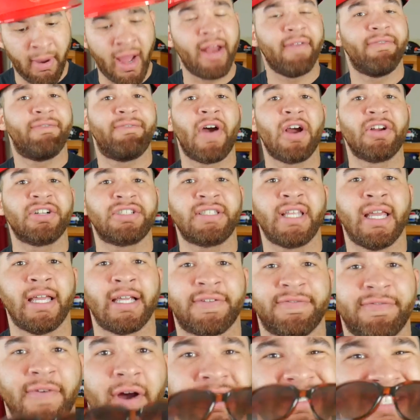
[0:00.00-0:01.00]
But first
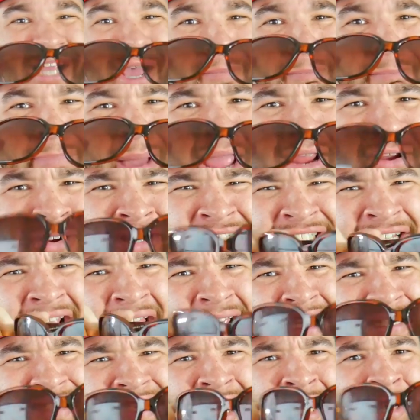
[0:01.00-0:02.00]
things first, banger
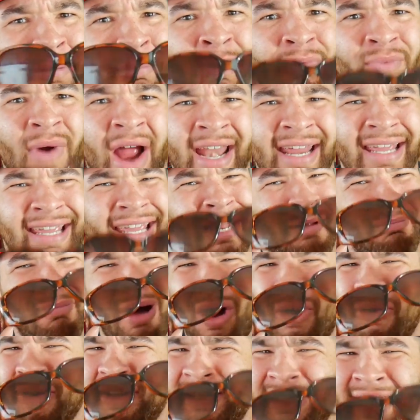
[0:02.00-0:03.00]
shades. Get them ready, get them
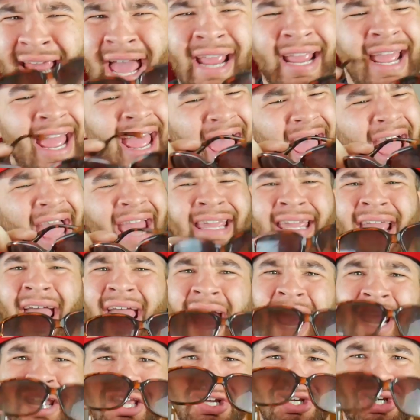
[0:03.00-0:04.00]
on deck,
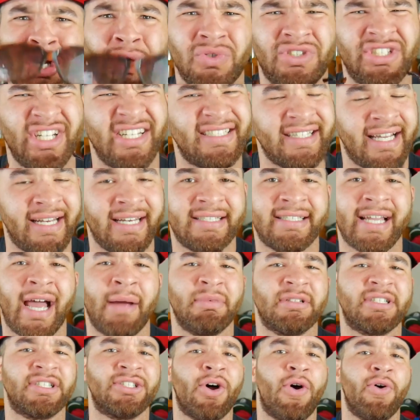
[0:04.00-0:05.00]
aka the Gucci's.
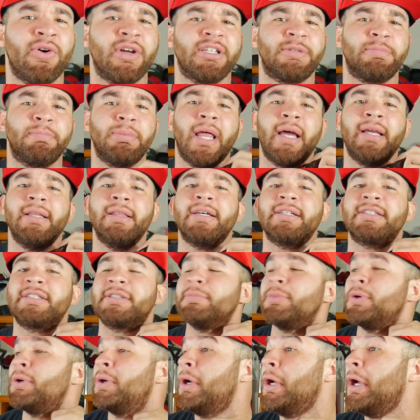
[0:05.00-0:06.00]
Anytime a song is
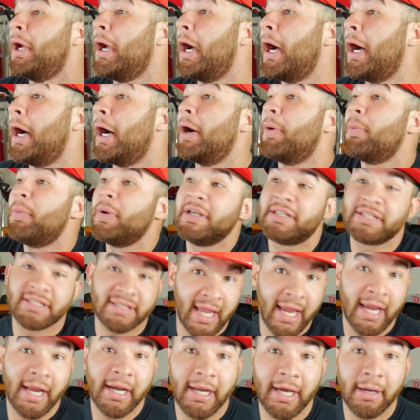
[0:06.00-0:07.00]
playlistable, we
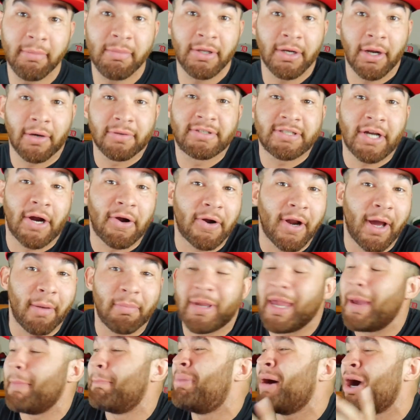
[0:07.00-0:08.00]
stand up, you know, turn
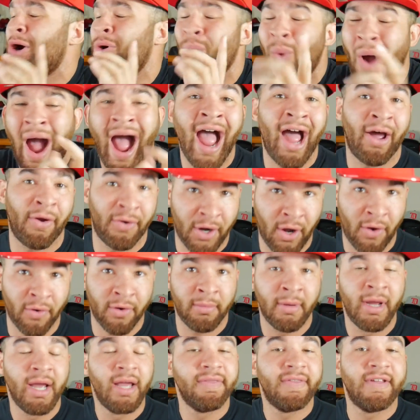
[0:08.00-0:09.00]
up, get buck wild
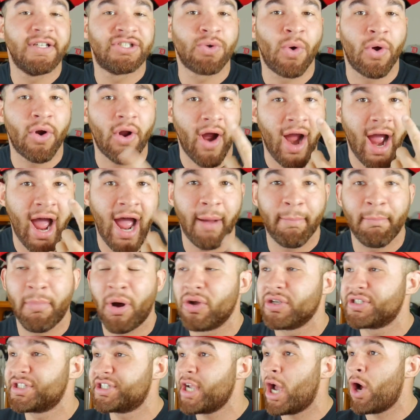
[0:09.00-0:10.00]
on them. These go in our eyeballs.